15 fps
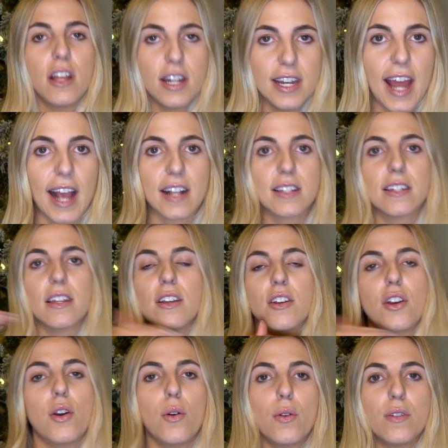Next.
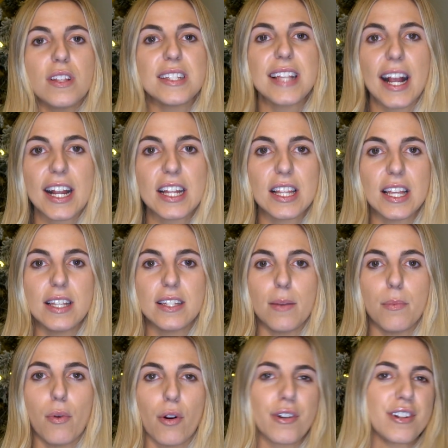Second least
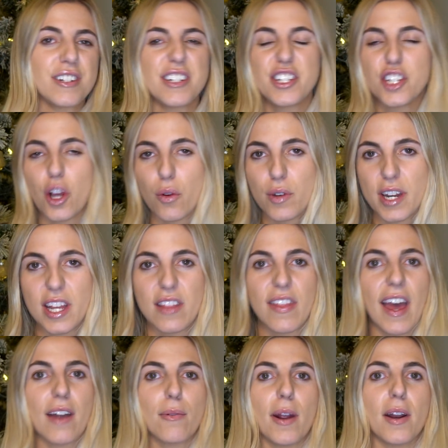important, don't need
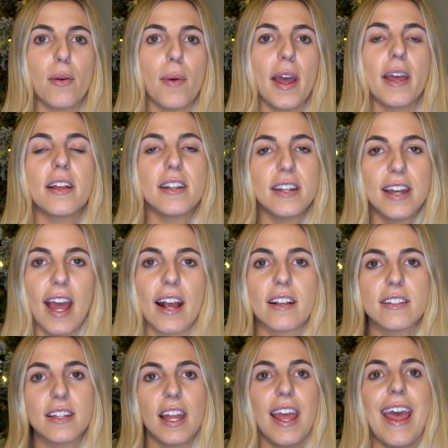that right away.
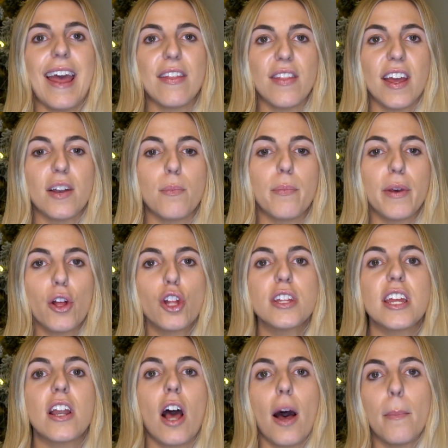Next. And then build
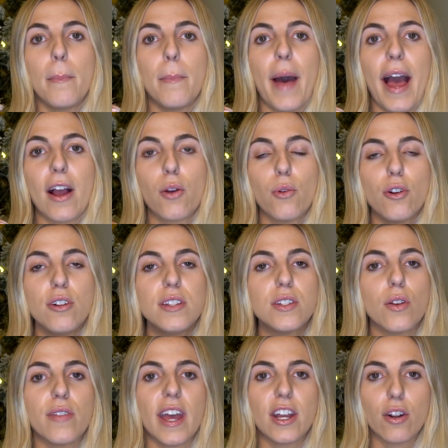it up backwards
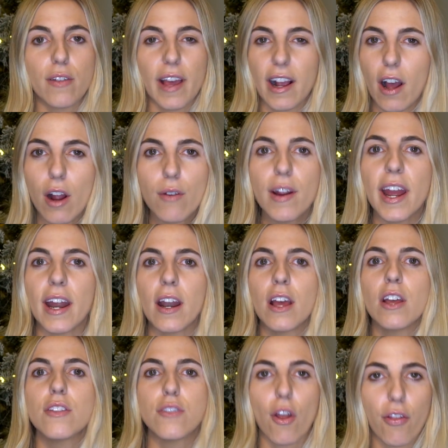so that you're like, all right,
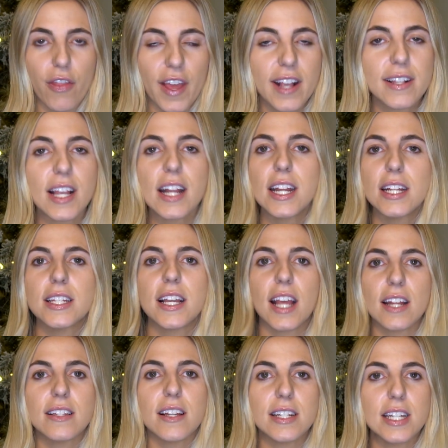the things I need to
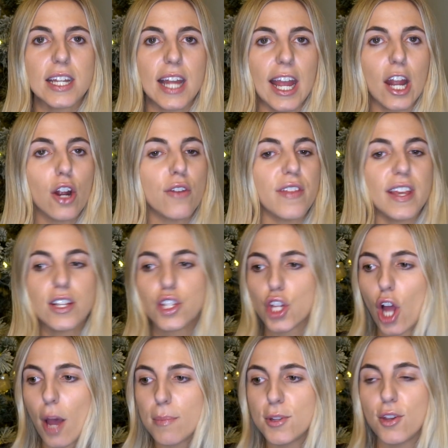get done today are these
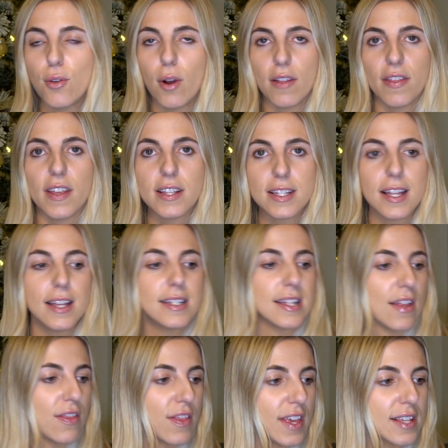top 2 on this list
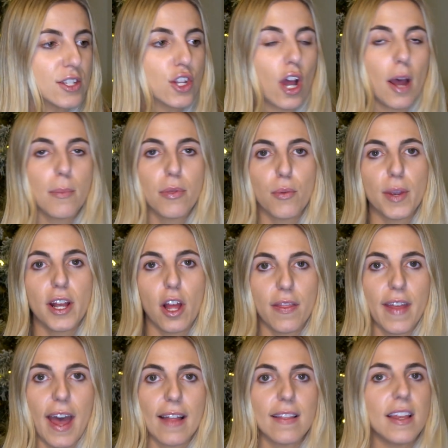and these top 3 on
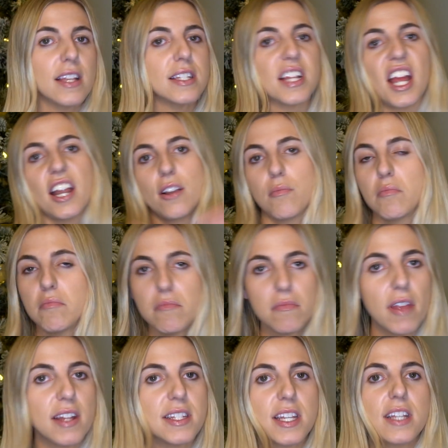that list. And
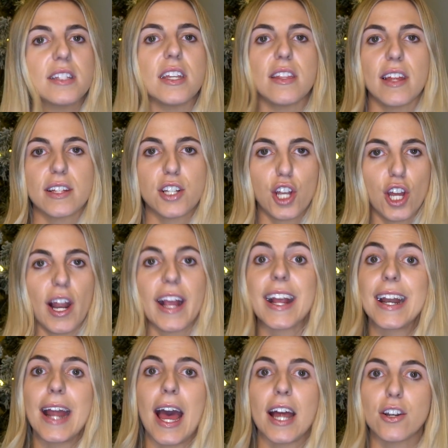that's easy, that's good, I
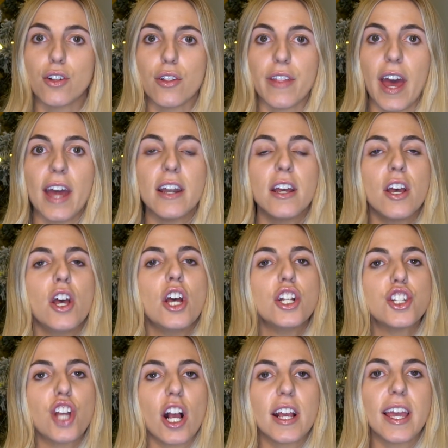can handle that.
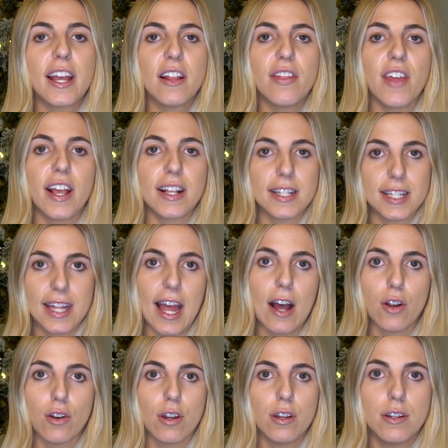Chunking things down.